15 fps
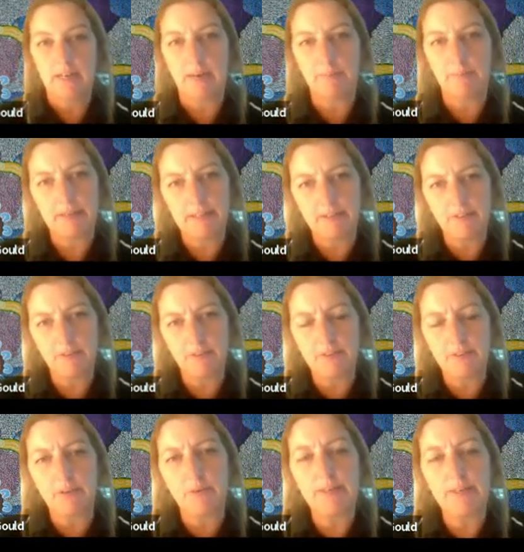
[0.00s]
up in
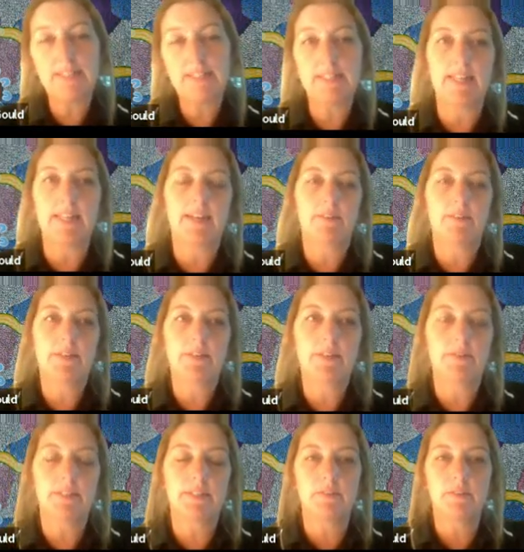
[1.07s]
northern Queensland, which
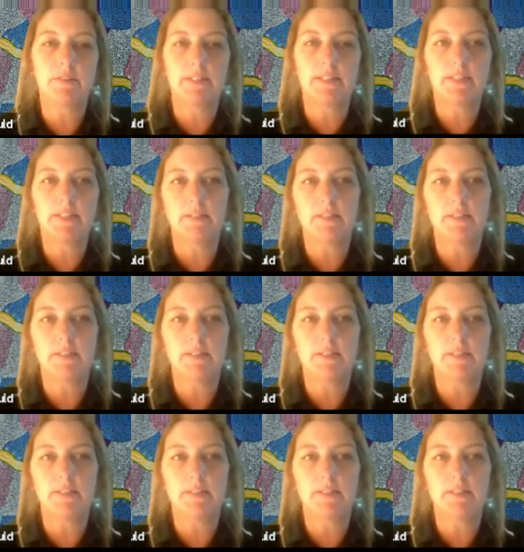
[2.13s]
was interesting.